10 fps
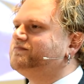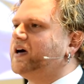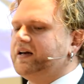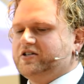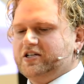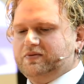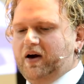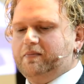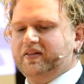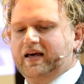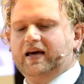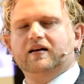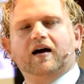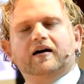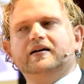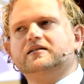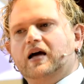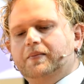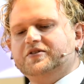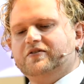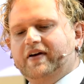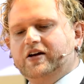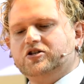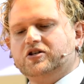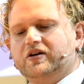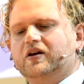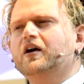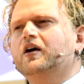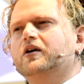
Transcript: but just by plain, honest observation.